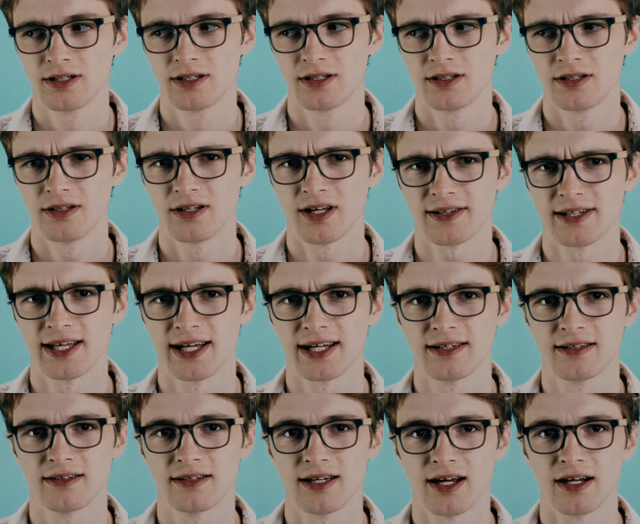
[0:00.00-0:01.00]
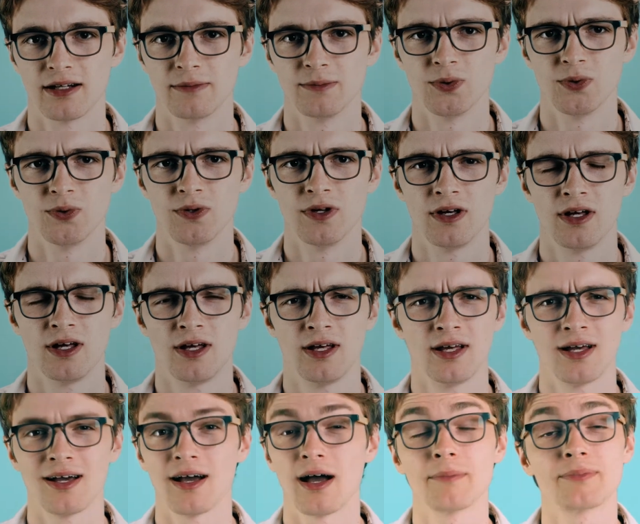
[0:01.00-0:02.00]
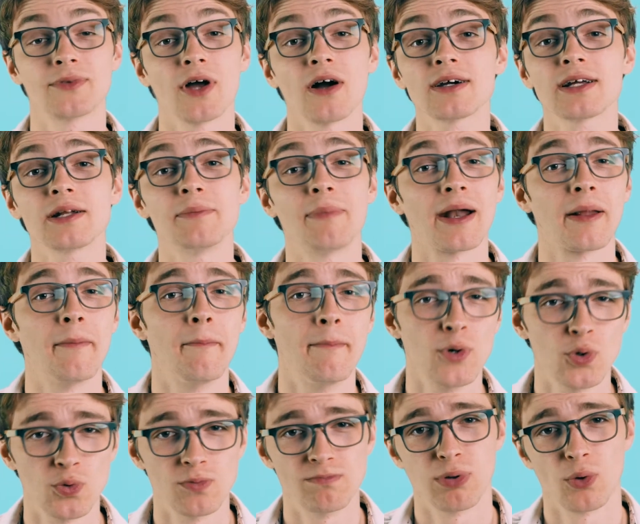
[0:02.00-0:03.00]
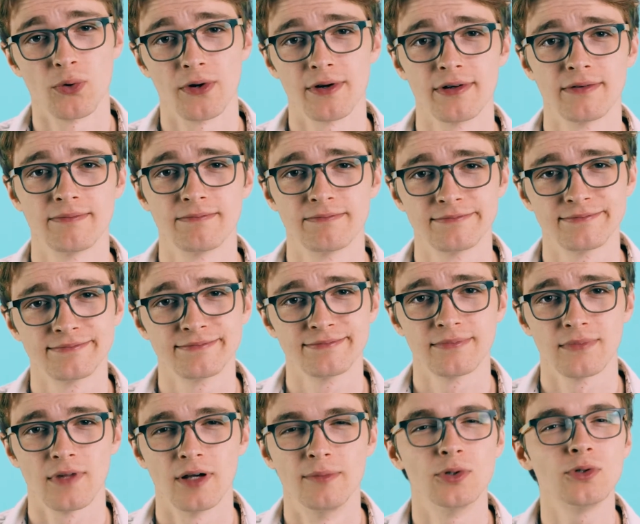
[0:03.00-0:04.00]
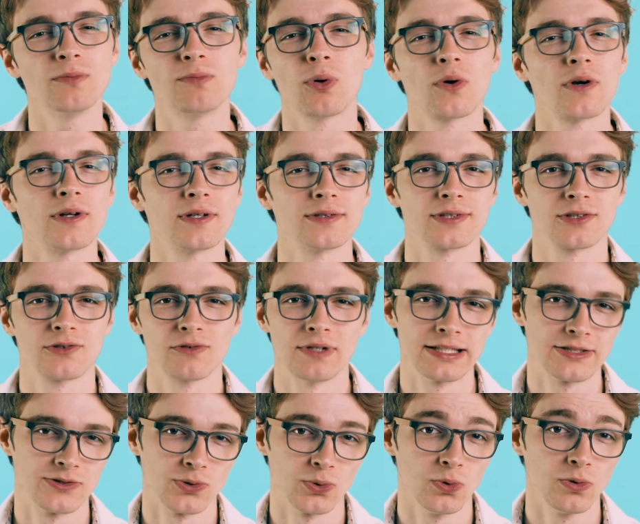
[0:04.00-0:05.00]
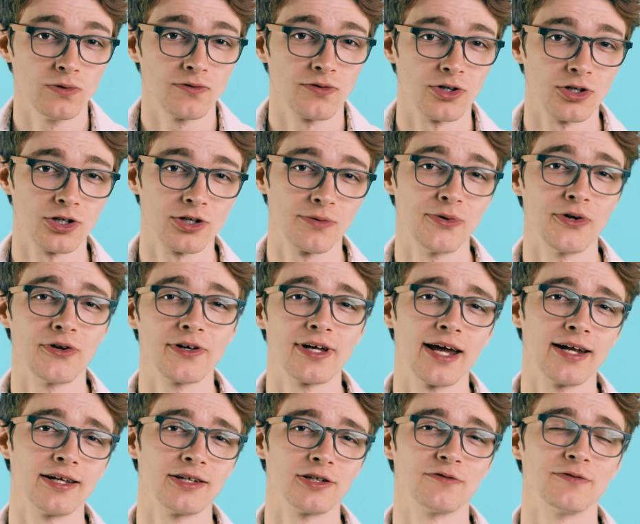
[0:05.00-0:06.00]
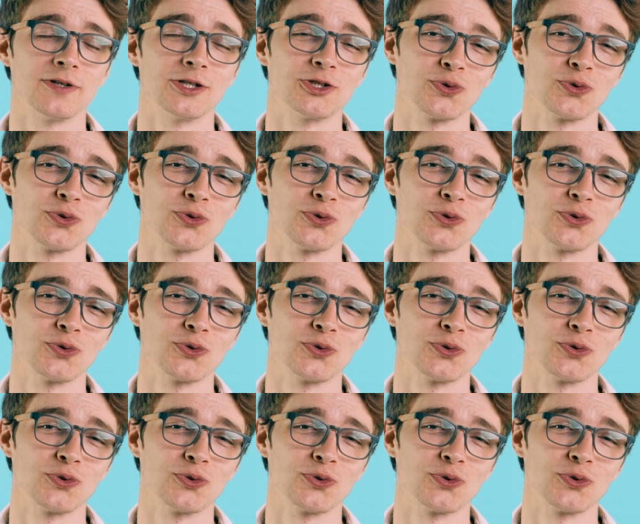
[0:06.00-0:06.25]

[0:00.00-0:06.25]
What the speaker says: Not that kind of mood. I'm talking about a mood board. A mood board is a great tool for communicating your visual